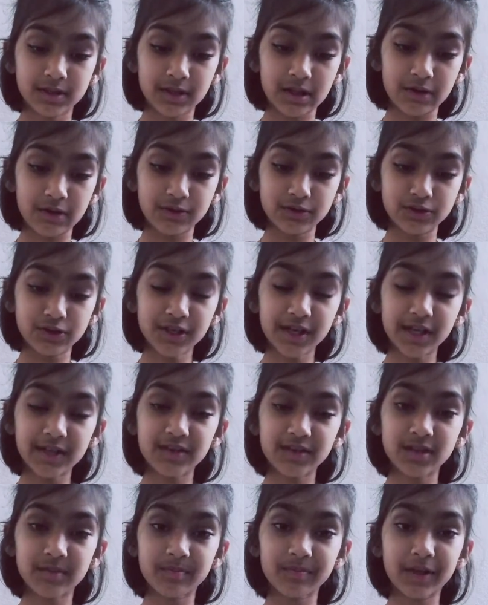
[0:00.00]
Now you should
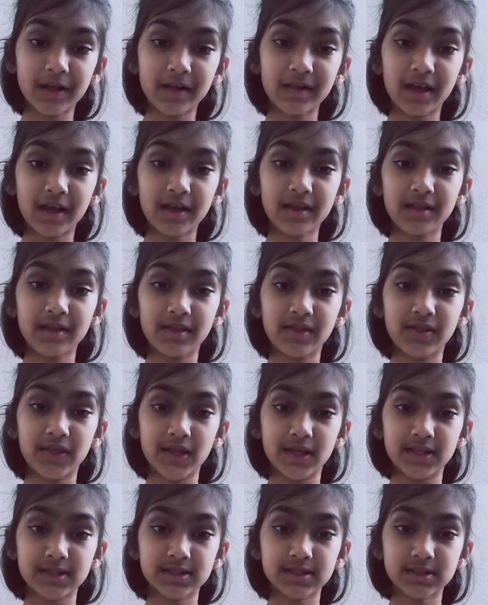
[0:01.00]
get something like
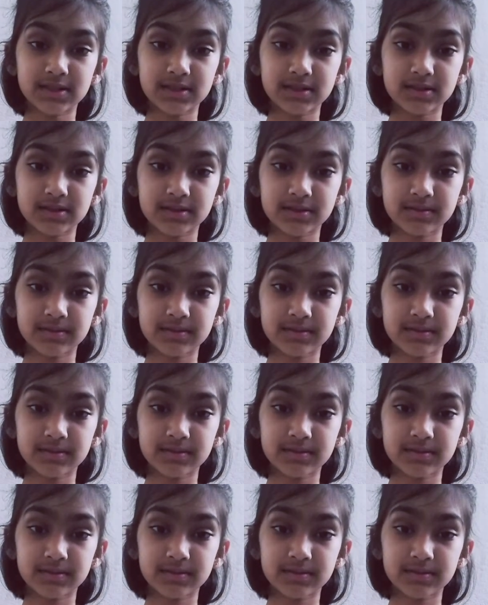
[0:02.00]
this.